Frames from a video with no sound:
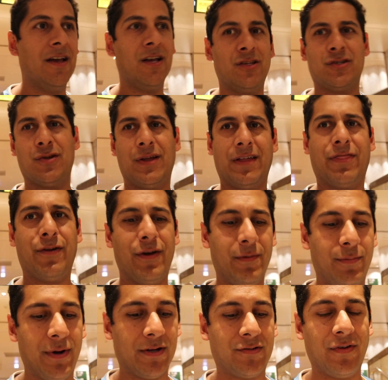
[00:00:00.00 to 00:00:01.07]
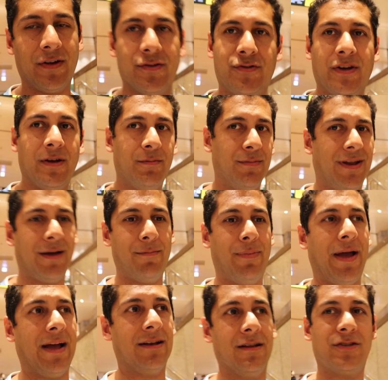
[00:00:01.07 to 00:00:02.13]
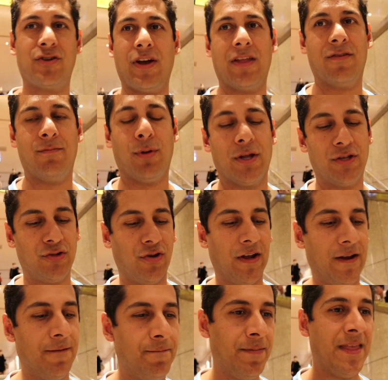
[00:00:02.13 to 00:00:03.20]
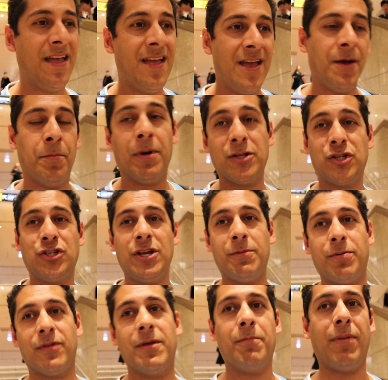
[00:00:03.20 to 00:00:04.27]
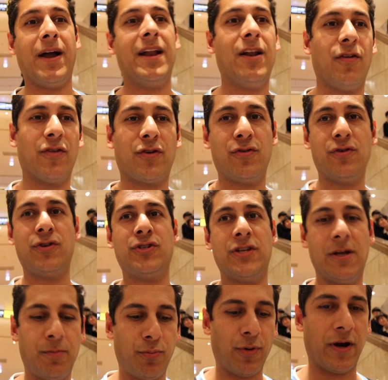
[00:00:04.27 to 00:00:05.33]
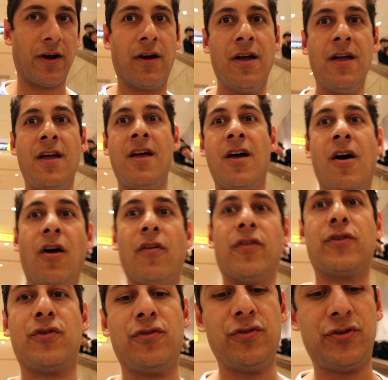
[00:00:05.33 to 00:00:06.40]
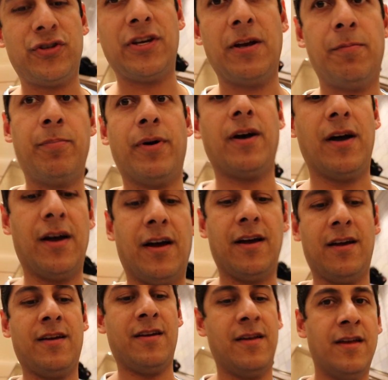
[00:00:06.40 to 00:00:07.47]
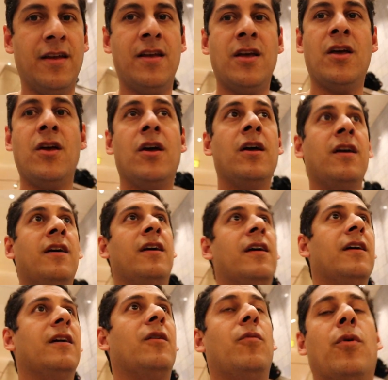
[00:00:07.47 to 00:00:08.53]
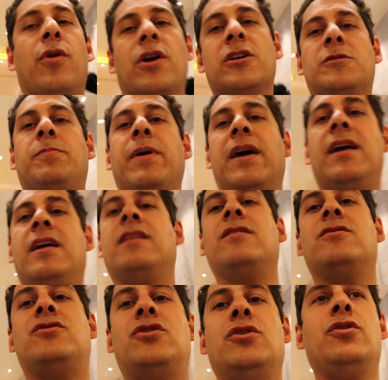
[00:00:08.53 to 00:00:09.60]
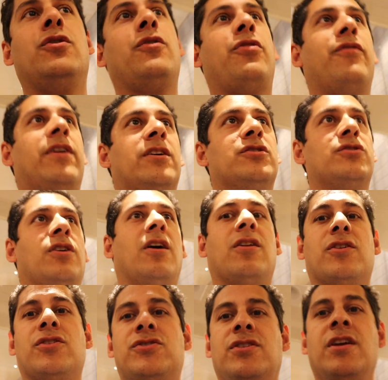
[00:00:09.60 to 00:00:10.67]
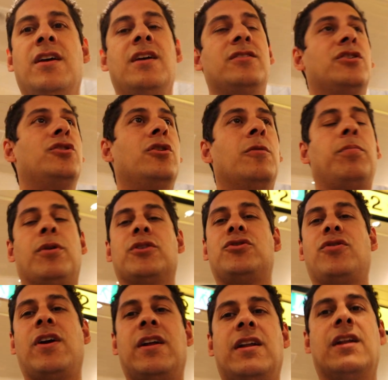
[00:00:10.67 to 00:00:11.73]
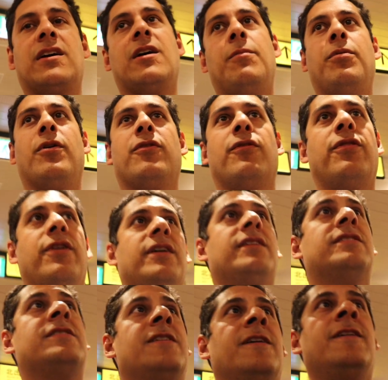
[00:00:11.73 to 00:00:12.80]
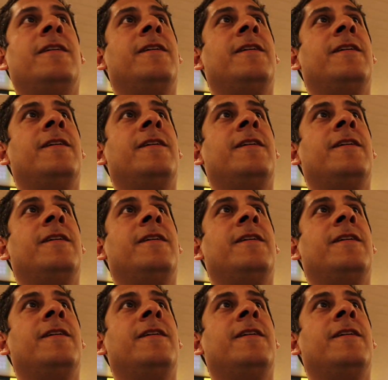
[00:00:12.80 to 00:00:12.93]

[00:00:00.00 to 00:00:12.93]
So like 30 bucks round trip, not bad to try the bullet train. Much cheaper than buying on the cruise ship, where on the cruise ship, we're gonna spend $200-$300 to do the bullet train and a couple other things.